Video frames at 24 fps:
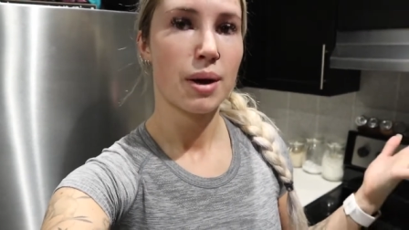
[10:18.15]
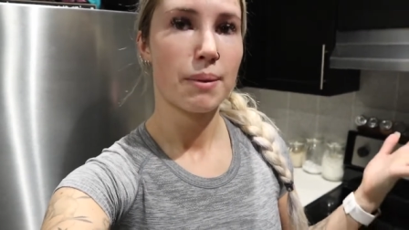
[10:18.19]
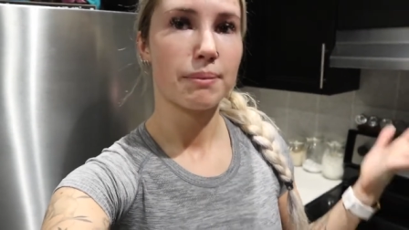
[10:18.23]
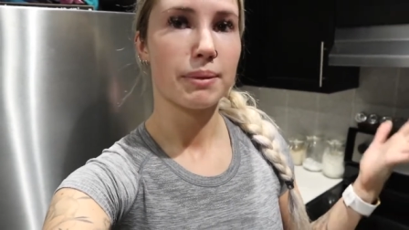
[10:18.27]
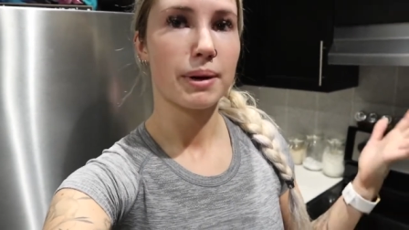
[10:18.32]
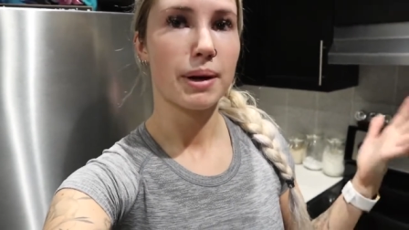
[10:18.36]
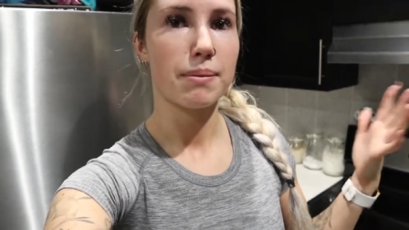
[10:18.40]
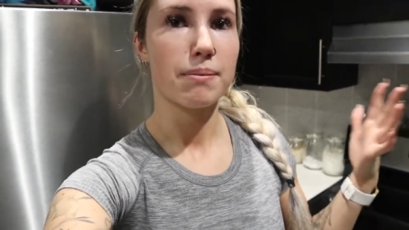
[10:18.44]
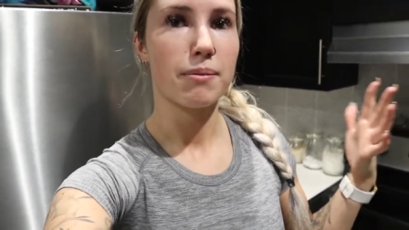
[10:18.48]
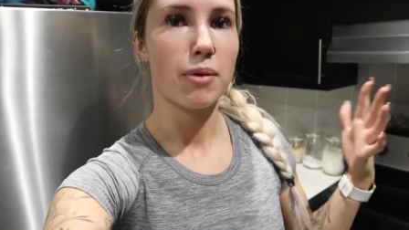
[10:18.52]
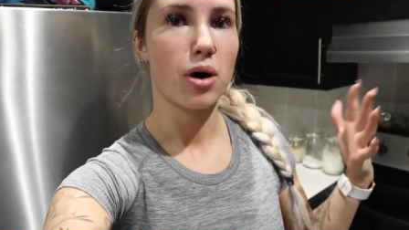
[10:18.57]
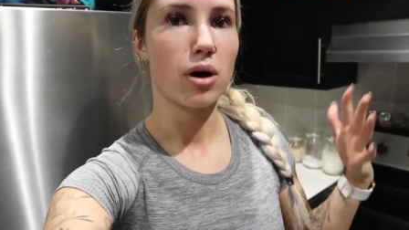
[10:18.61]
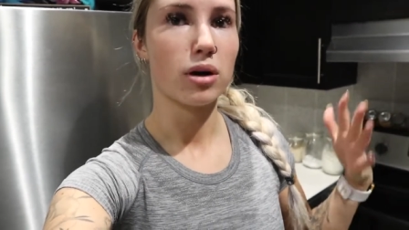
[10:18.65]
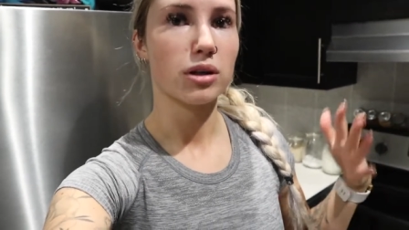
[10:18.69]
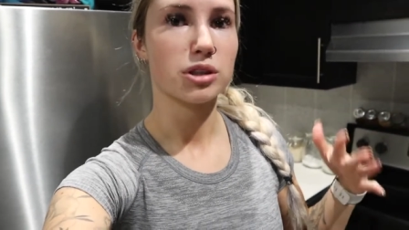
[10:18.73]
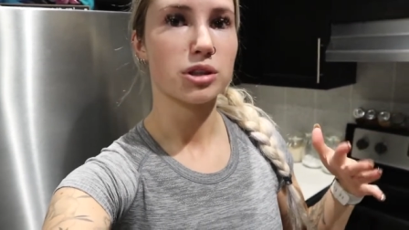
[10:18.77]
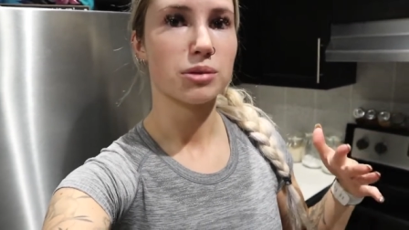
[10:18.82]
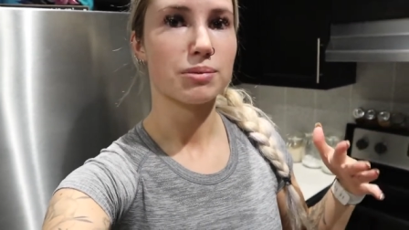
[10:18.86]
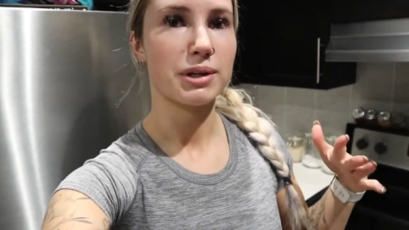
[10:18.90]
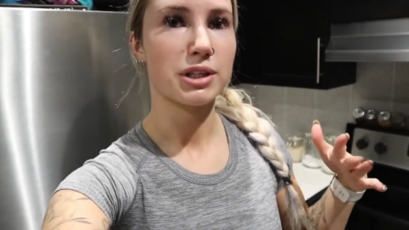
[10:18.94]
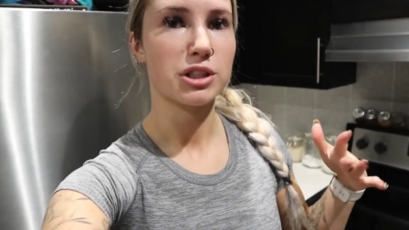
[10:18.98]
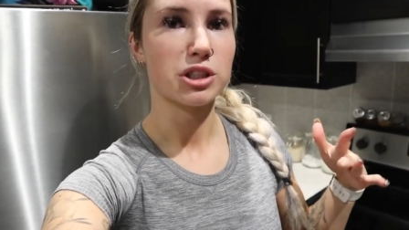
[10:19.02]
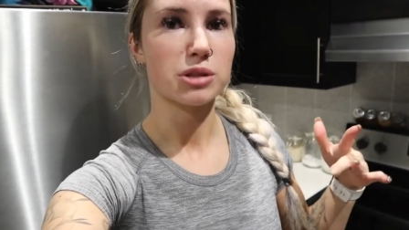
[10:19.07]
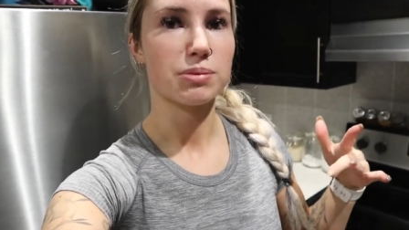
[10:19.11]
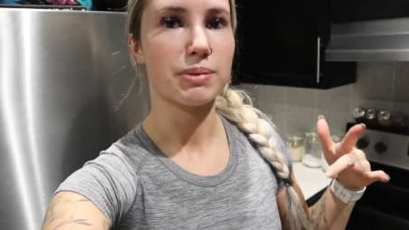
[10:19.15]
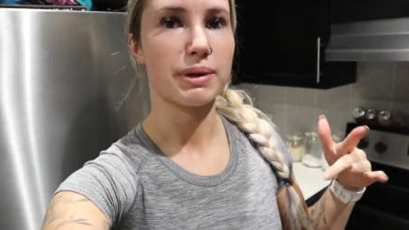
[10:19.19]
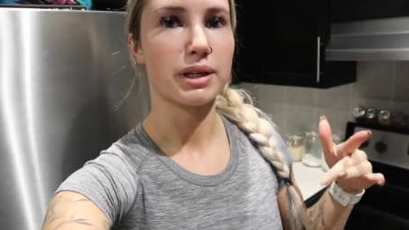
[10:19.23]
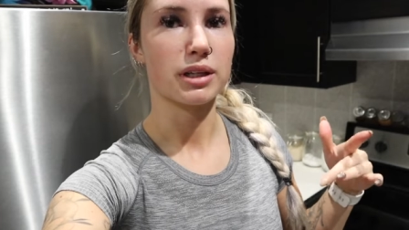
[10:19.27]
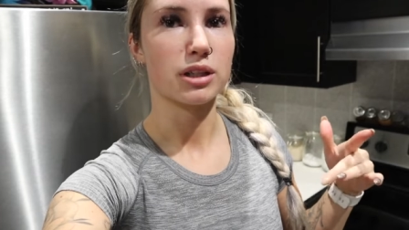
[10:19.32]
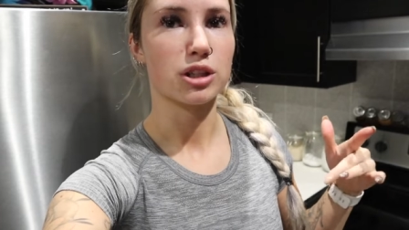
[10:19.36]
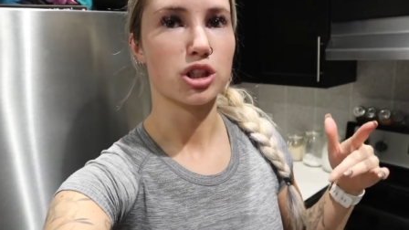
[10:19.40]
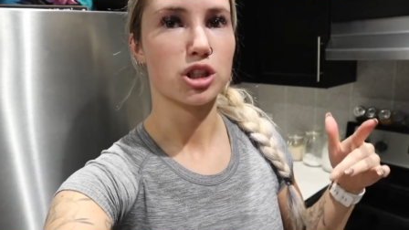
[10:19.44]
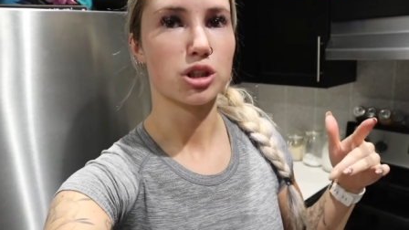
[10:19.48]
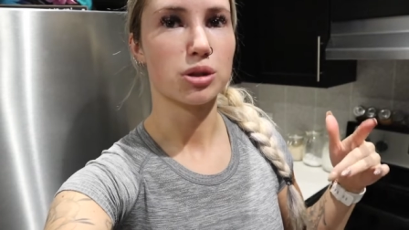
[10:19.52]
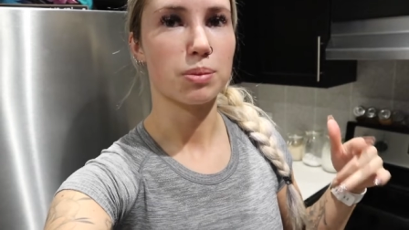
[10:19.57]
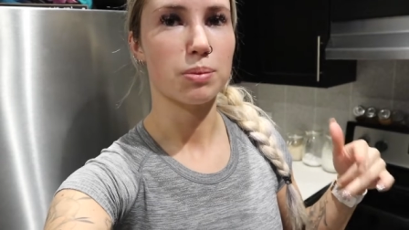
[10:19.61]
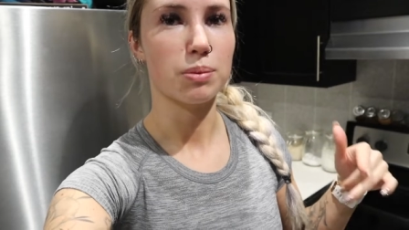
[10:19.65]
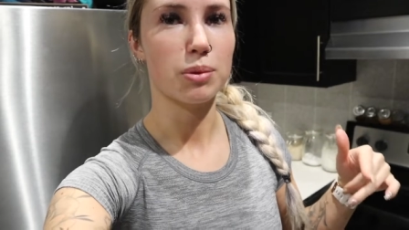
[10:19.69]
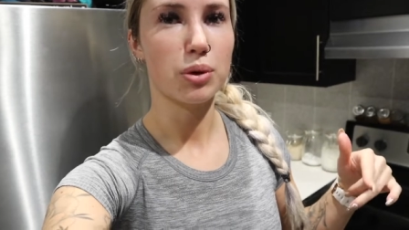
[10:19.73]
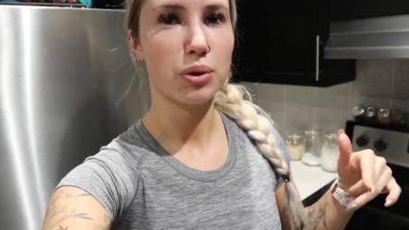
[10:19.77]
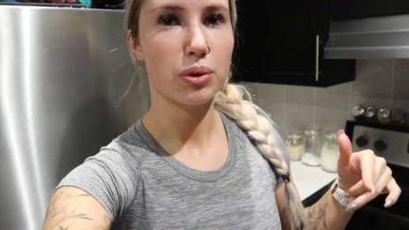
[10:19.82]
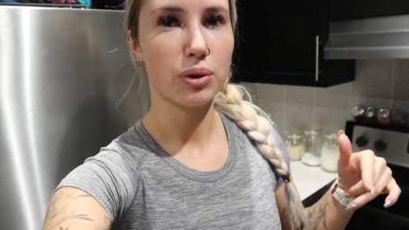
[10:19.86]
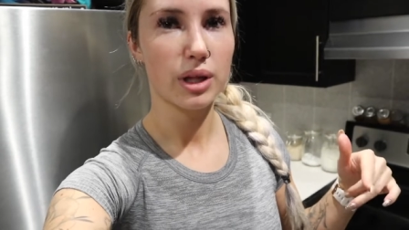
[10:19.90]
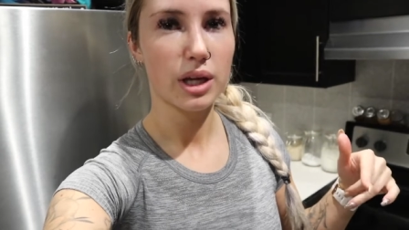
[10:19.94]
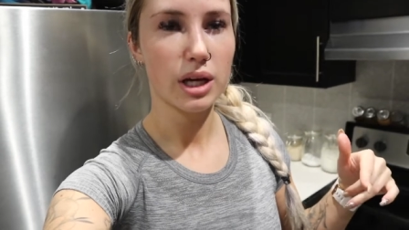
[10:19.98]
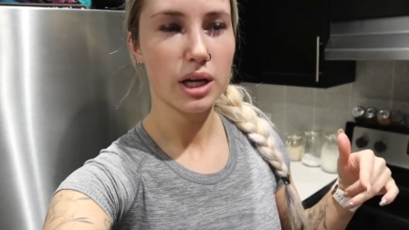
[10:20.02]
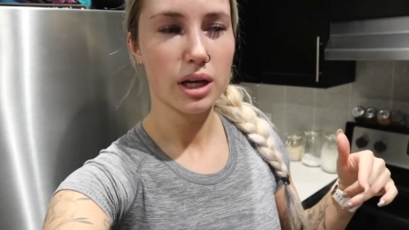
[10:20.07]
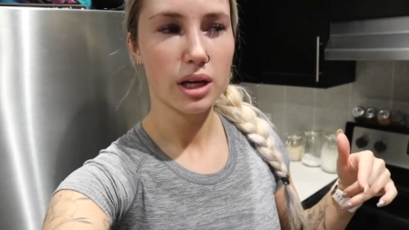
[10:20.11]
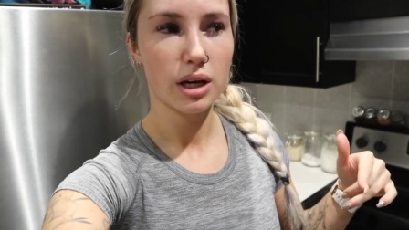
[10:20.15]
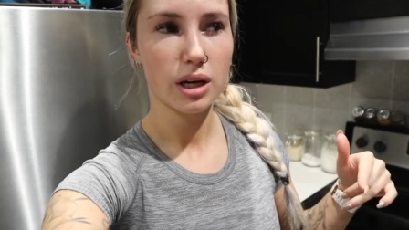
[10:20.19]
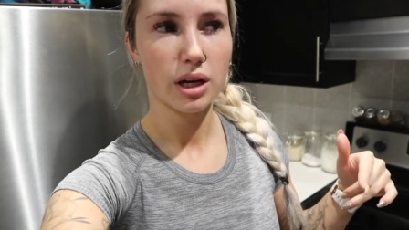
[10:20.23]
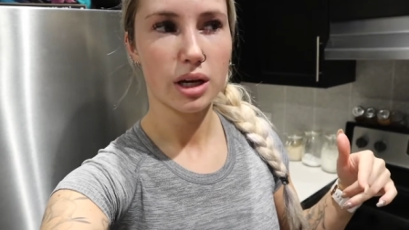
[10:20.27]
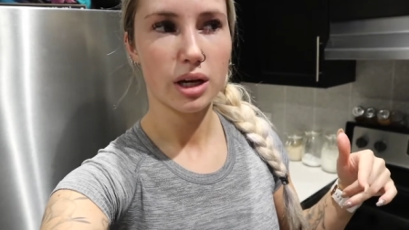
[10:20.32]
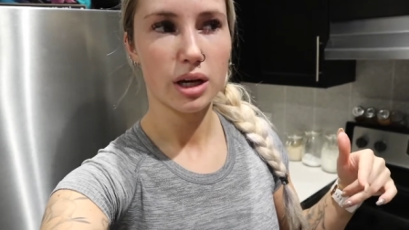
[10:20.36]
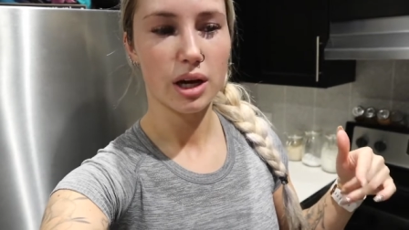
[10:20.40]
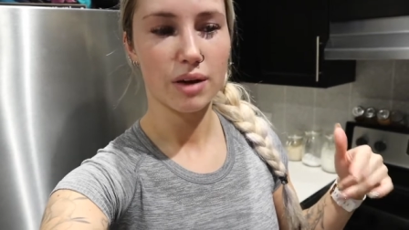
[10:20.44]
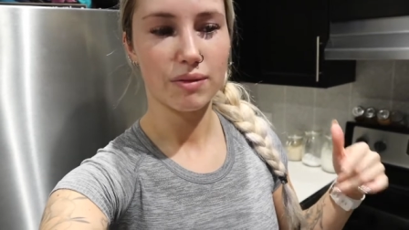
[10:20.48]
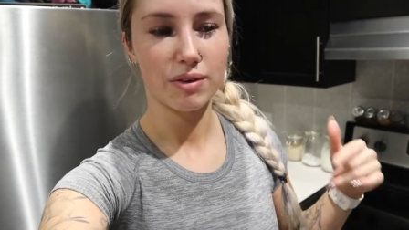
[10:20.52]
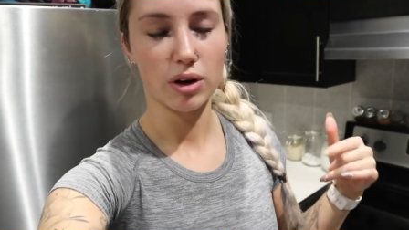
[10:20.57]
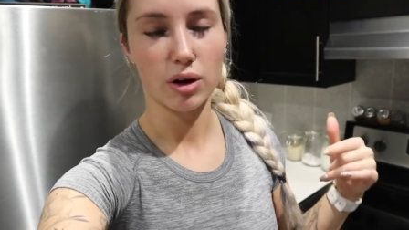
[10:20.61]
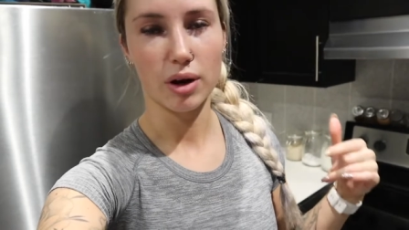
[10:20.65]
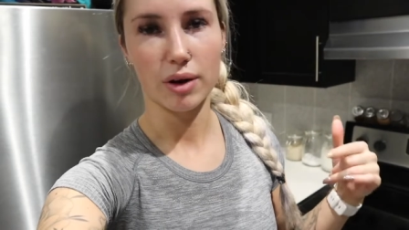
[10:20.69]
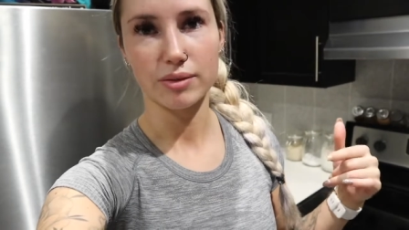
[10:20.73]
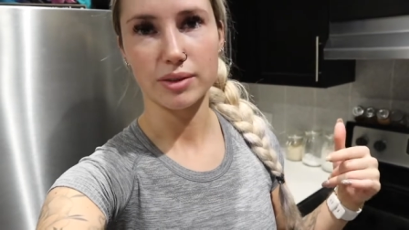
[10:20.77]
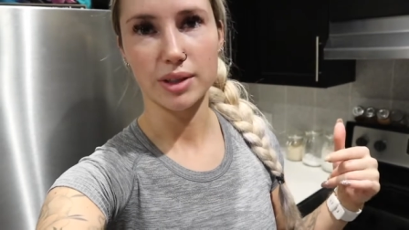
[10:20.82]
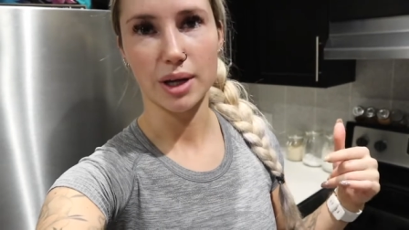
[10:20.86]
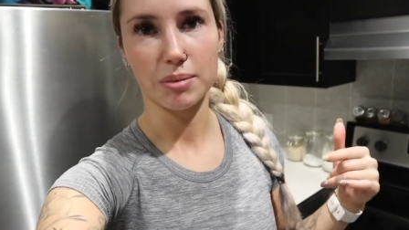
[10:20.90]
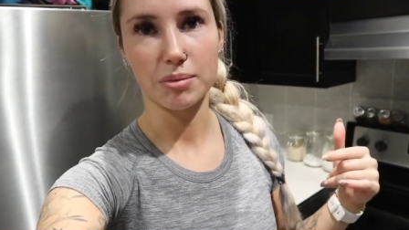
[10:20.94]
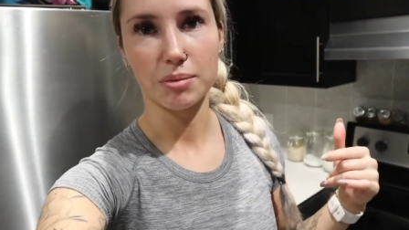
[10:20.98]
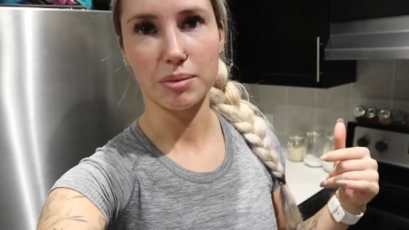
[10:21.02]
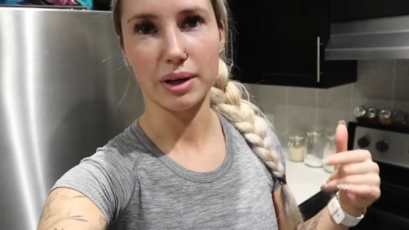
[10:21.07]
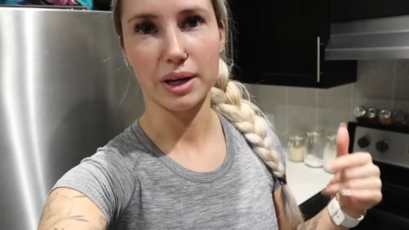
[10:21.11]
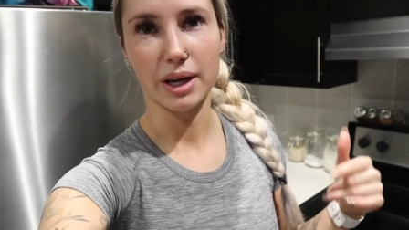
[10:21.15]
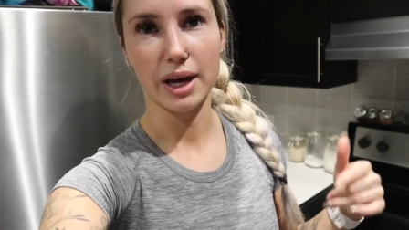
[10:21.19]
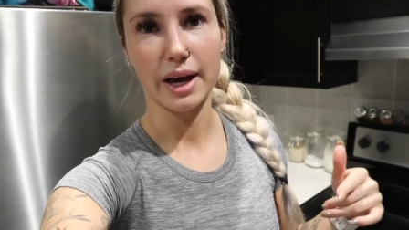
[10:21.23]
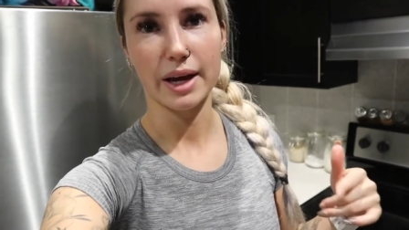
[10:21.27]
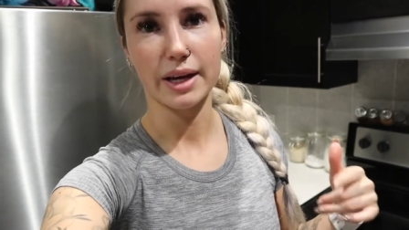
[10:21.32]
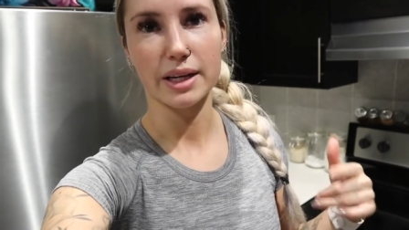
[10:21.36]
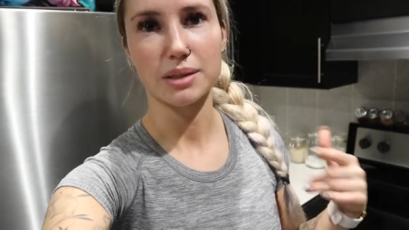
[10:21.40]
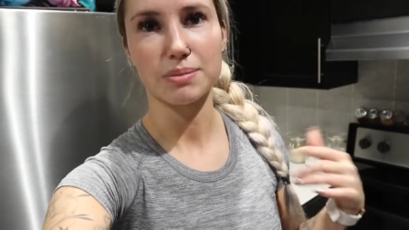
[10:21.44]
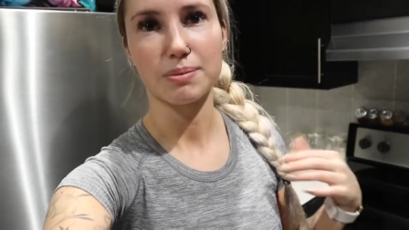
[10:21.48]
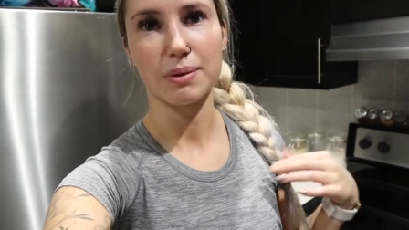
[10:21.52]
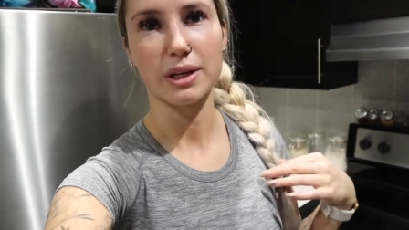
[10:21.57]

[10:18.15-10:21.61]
But I also might just make a smoothie if I don't have time to make eggs.